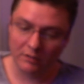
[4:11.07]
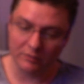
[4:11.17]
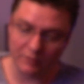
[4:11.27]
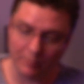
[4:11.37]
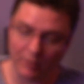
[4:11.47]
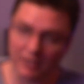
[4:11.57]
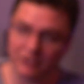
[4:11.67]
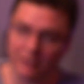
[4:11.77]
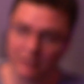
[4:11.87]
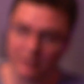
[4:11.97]
So
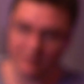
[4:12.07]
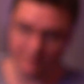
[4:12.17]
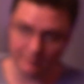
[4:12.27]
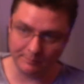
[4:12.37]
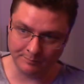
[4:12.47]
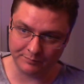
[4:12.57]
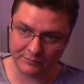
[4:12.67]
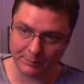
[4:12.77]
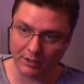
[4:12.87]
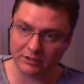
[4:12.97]
suppression is
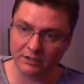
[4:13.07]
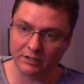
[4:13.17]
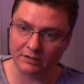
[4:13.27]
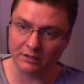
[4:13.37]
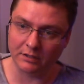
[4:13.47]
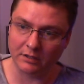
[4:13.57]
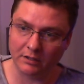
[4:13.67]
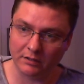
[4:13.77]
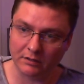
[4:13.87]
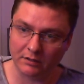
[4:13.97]
suppression is
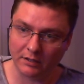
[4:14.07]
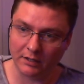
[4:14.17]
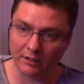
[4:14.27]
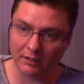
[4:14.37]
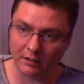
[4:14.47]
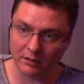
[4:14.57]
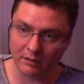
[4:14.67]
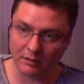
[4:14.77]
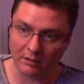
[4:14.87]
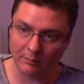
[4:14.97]
a a, a uh,
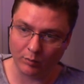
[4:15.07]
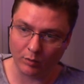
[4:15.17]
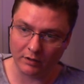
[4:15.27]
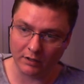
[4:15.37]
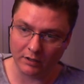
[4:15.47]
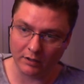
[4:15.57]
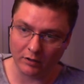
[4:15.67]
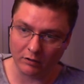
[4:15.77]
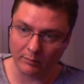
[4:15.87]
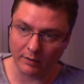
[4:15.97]
important thing to
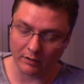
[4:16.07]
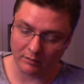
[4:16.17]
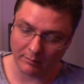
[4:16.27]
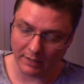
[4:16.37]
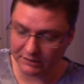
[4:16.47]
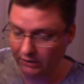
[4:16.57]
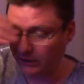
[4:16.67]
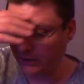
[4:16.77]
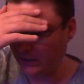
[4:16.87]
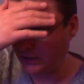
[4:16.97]
know about
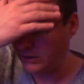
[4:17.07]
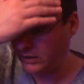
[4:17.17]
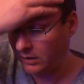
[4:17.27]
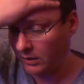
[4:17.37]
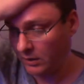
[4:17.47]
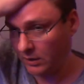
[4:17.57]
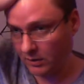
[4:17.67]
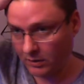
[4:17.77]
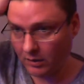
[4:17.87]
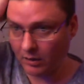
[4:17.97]
masculinity.
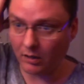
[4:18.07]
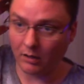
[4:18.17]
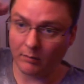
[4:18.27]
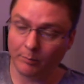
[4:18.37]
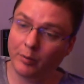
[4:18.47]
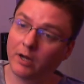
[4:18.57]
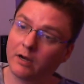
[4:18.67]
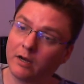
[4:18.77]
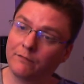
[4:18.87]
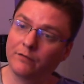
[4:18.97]
Um,
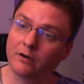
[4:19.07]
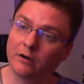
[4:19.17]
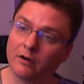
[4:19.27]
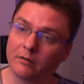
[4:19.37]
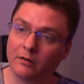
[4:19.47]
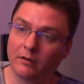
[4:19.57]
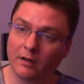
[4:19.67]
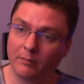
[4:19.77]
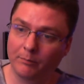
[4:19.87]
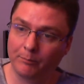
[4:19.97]
but if you're
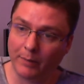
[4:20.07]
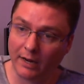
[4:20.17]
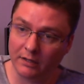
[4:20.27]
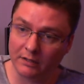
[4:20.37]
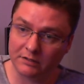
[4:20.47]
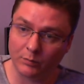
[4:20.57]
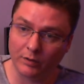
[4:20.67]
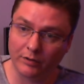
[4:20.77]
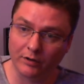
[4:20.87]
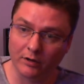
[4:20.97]
balanced
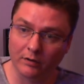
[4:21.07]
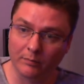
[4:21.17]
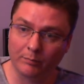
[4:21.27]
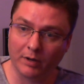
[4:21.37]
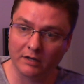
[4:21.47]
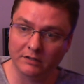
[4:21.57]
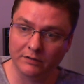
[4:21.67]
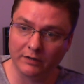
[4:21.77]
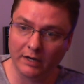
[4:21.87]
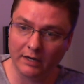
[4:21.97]
with your
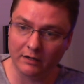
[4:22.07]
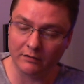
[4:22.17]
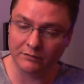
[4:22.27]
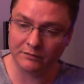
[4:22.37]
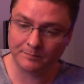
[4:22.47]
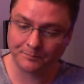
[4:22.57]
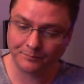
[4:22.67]
positive and negatives,